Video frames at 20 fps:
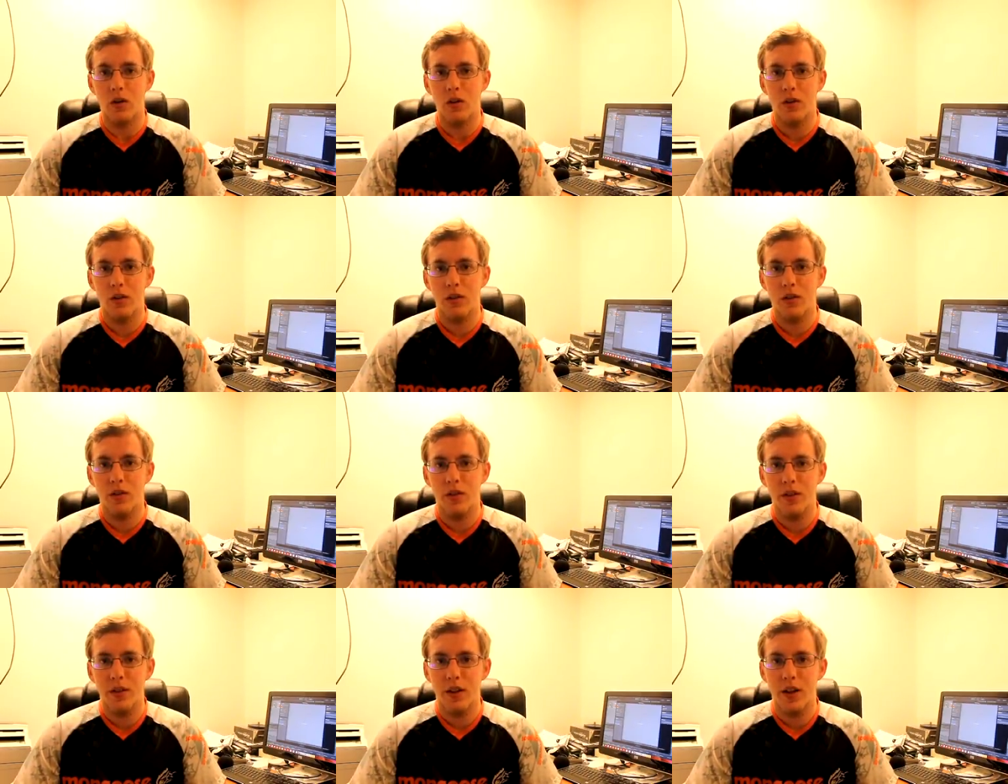Not at
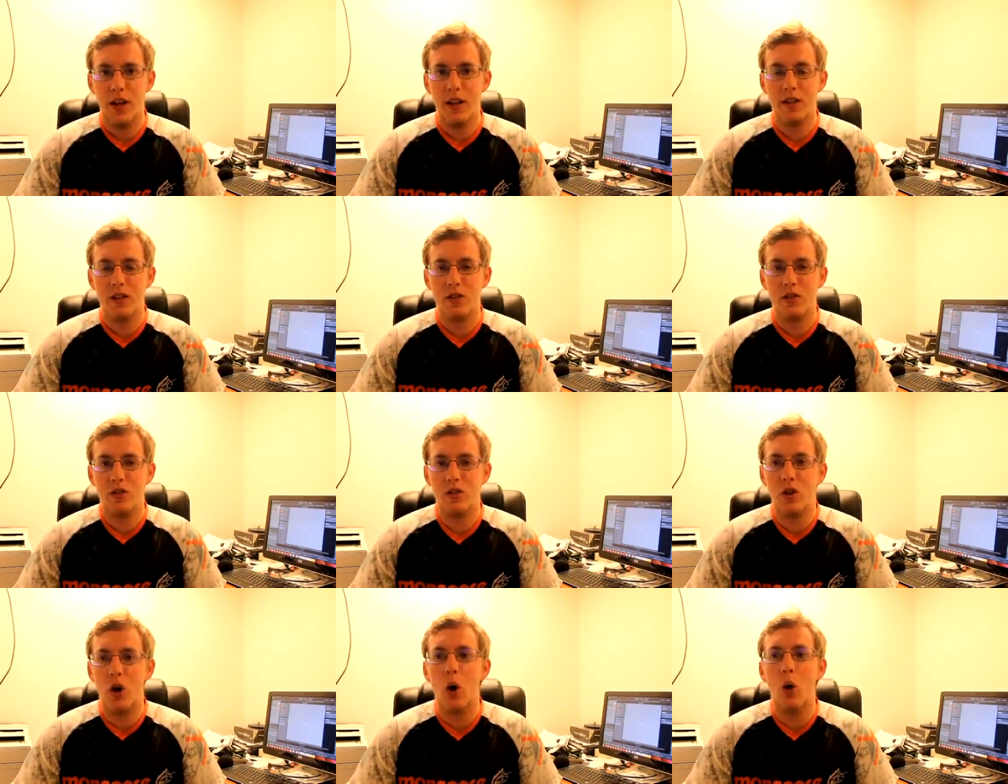all.
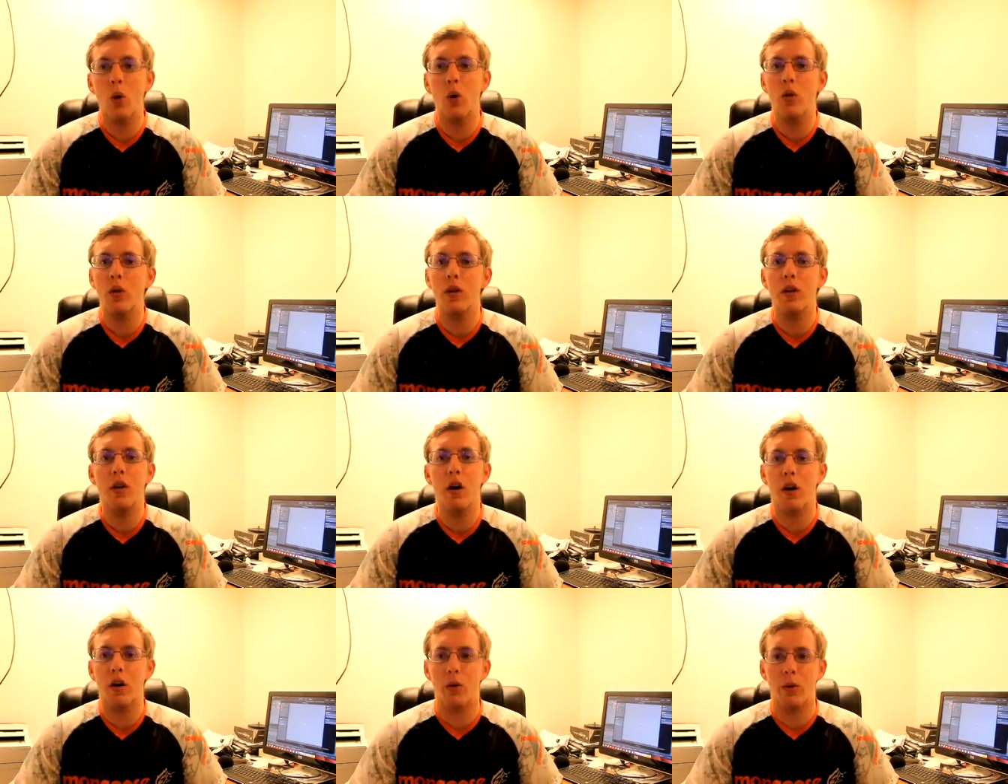It's
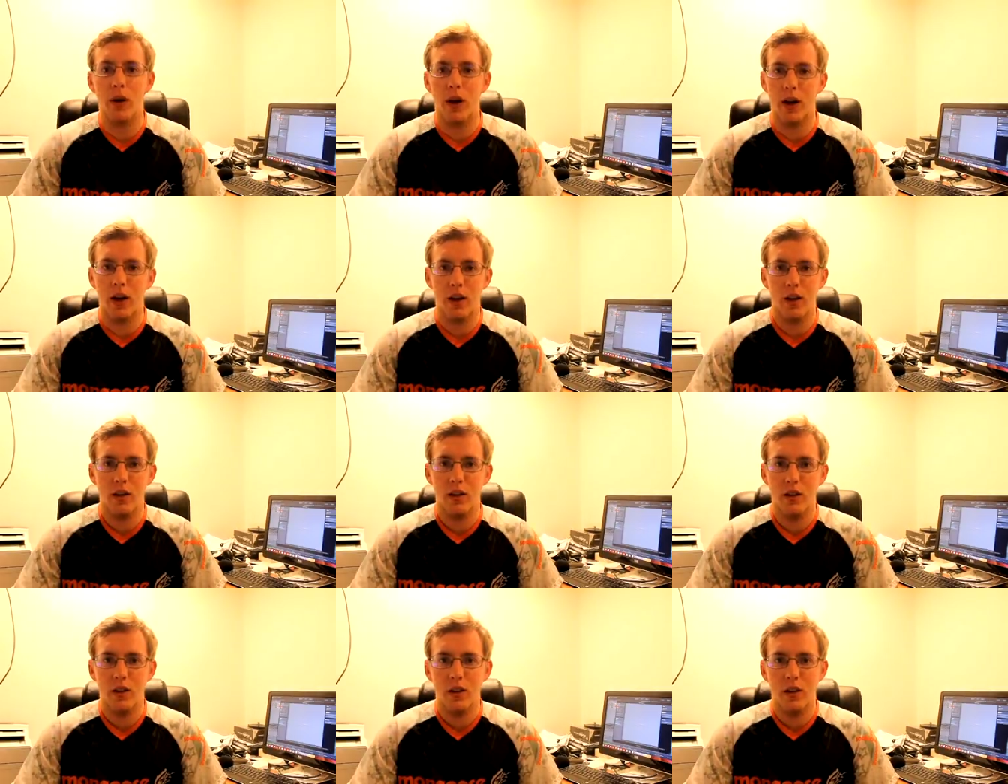totally
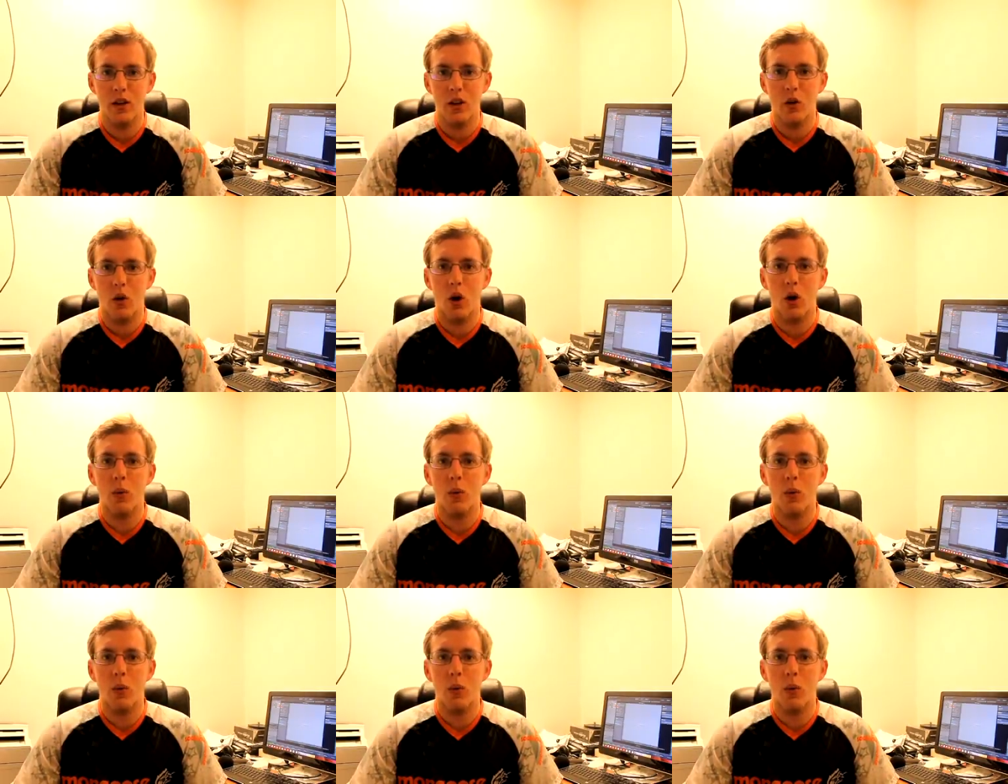not okay.